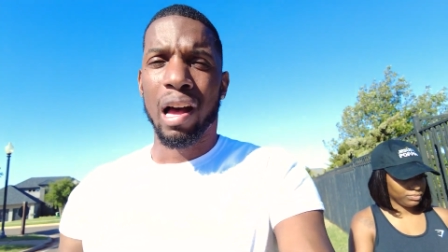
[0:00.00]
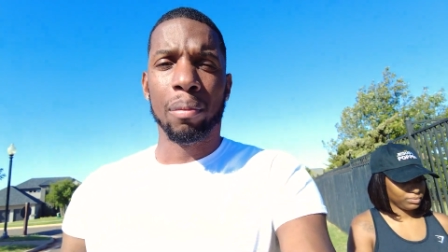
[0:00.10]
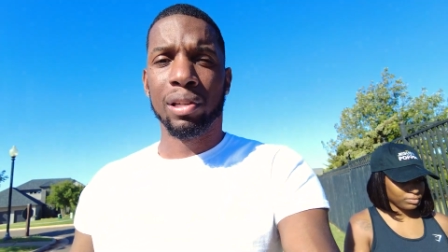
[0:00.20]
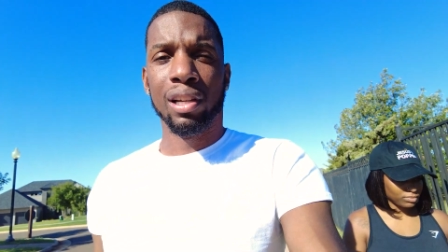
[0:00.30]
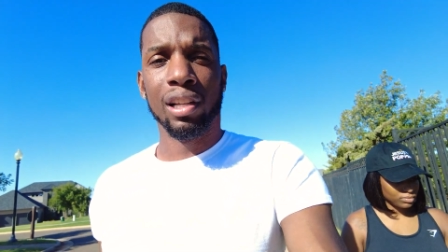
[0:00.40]

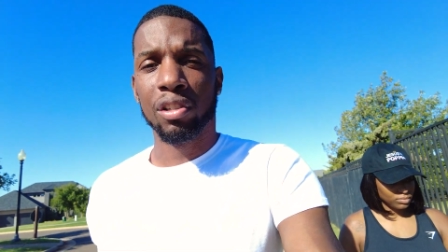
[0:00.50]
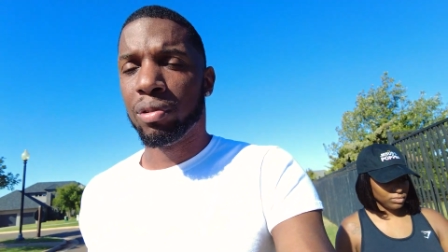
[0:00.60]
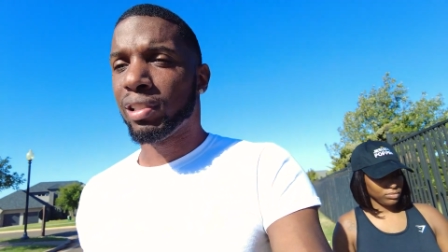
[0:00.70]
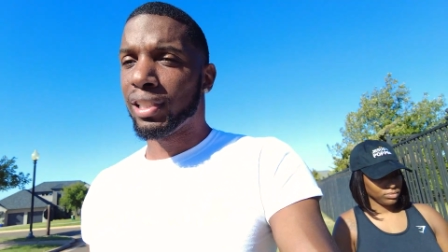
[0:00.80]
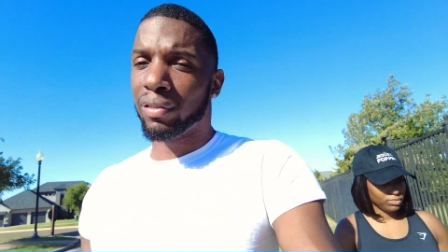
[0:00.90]
I'm done
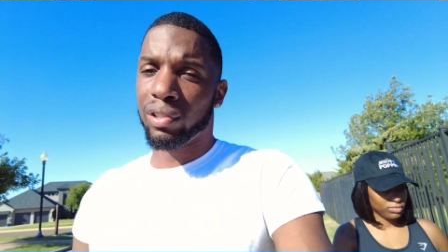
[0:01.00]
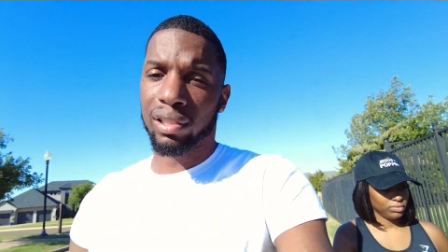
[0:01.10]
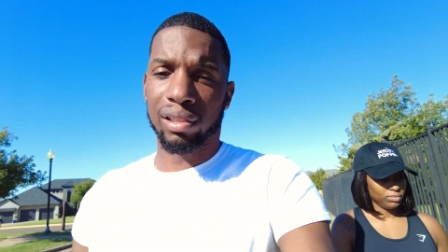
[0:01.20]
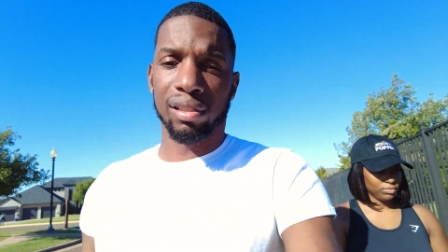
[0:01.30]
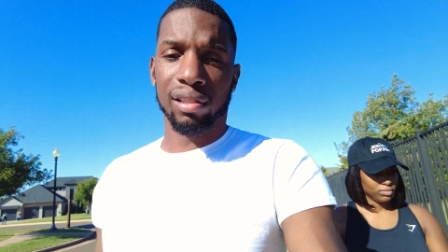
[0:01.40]
doing stuff
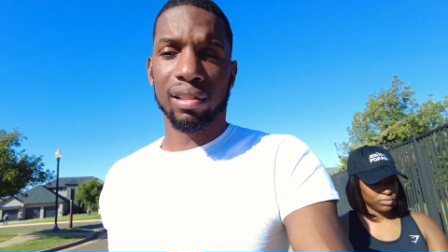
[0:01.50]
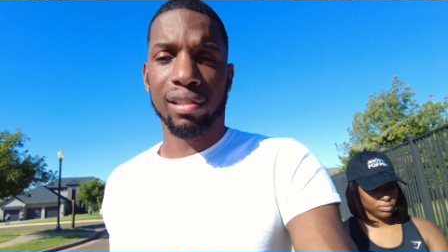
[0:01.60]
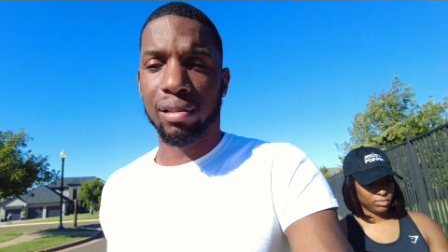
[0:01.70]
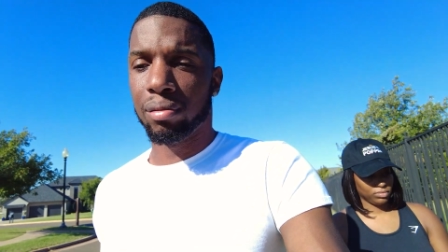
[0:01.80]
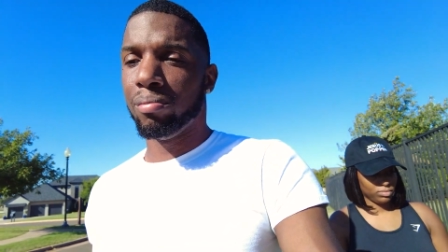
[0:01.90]
just
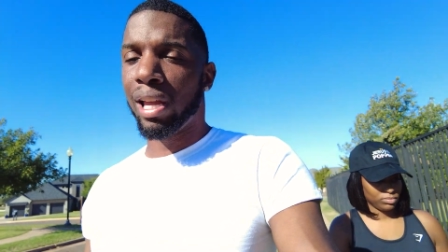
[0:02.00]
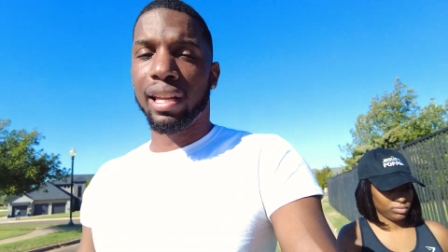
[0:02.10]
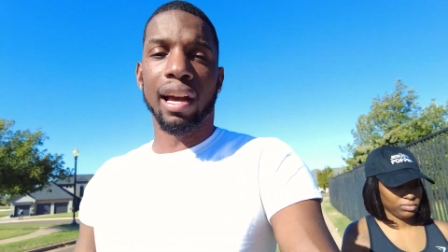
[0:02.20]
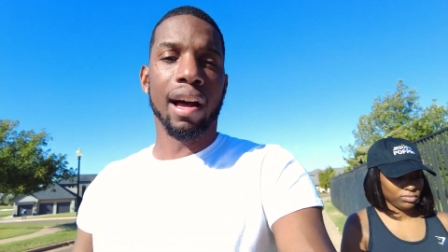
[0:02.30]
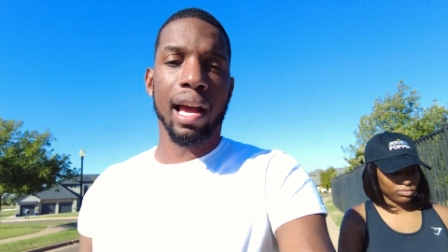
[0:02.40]
just to
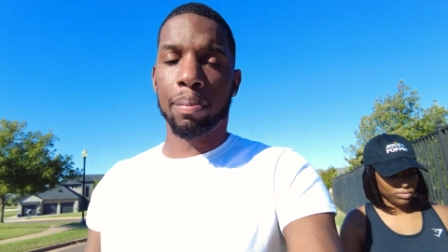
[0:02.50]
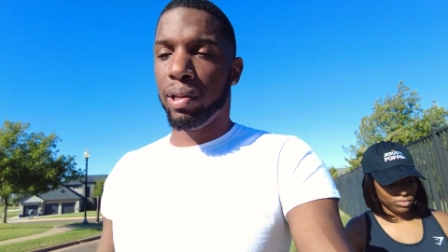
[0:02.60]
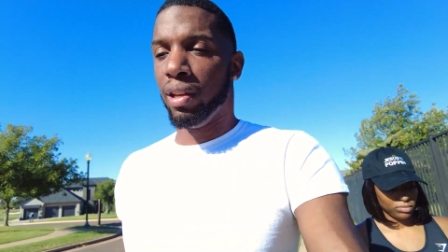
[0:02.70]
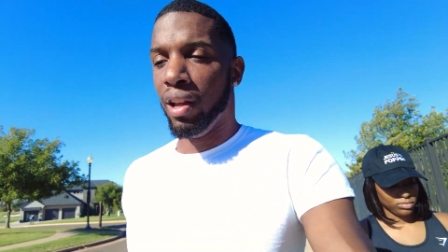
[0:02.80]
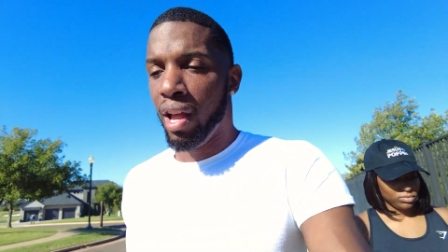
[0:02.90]
make y'all happy.